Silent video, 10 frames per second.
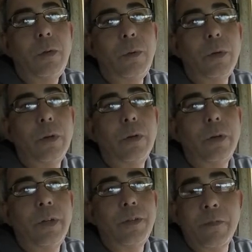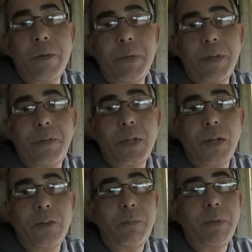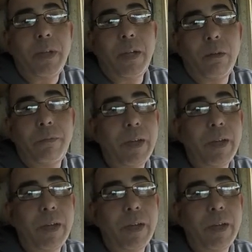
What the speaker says: or it's everybody's cost, but hell,